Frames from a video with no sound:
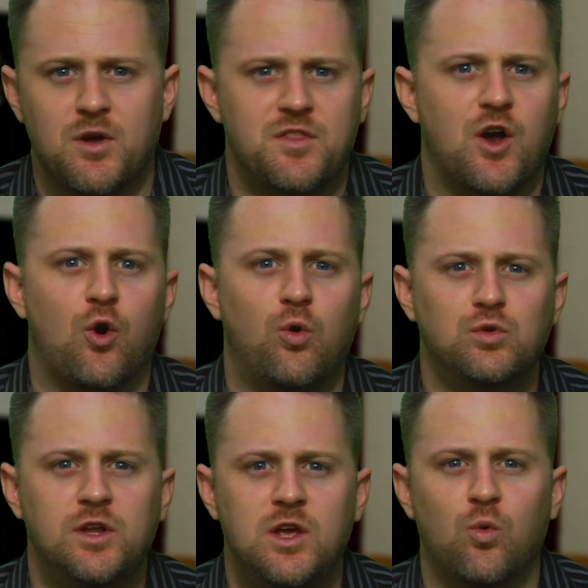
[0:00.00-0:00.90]
but they're
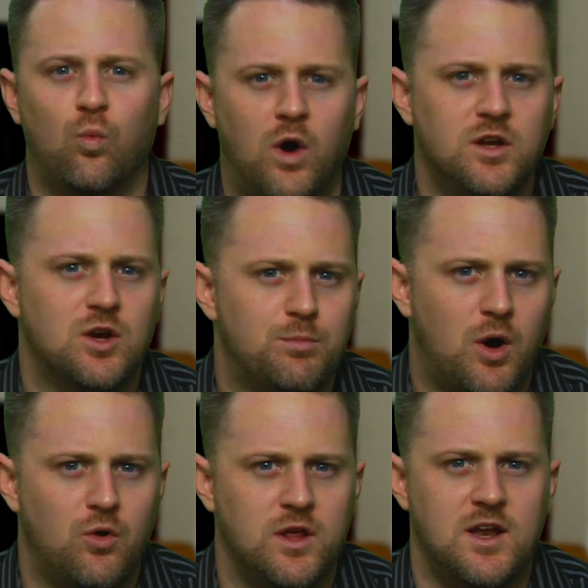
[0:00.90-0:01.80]
only one
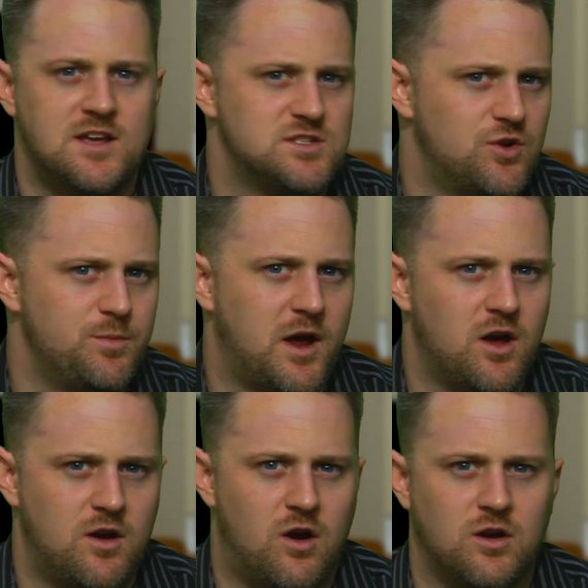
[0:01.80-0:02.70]
component, as Tony
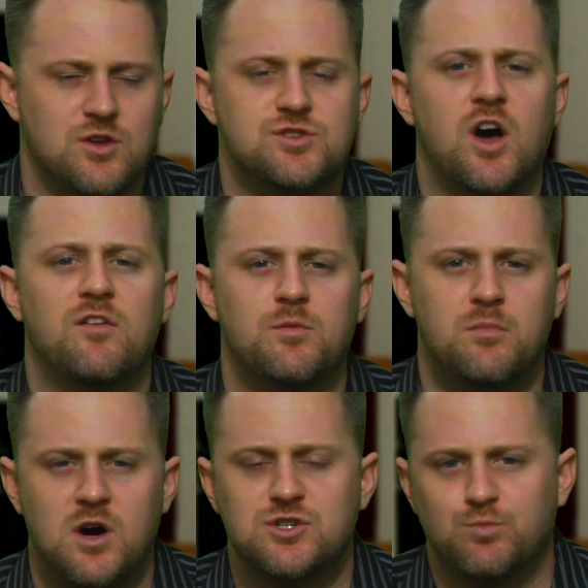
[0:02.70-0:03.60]
Payan argues, of a
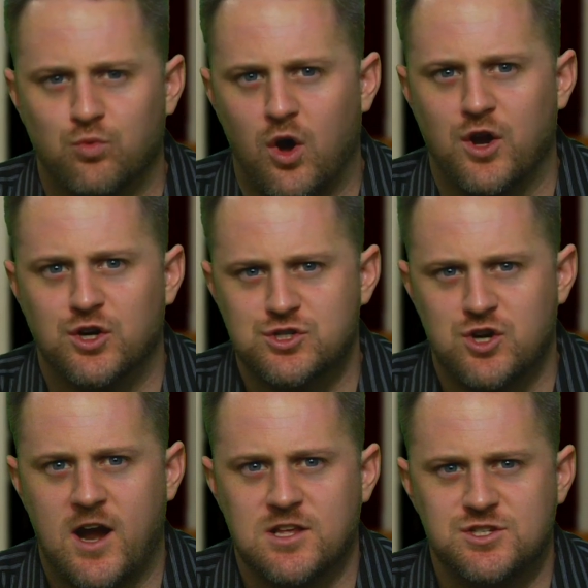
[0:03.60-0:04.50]
much broader
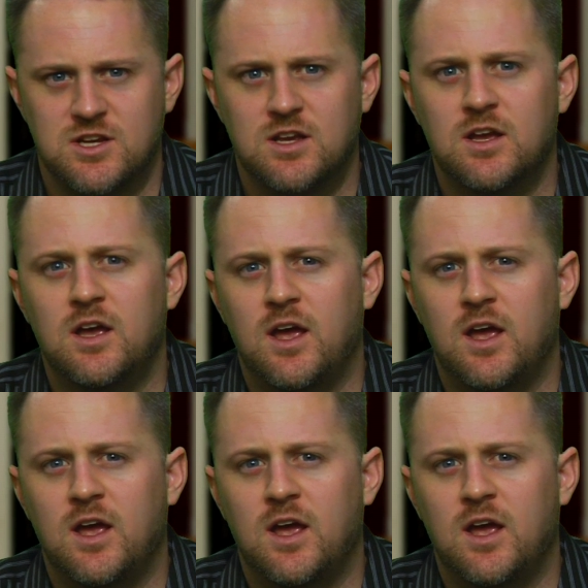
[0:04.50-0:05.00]
strategy.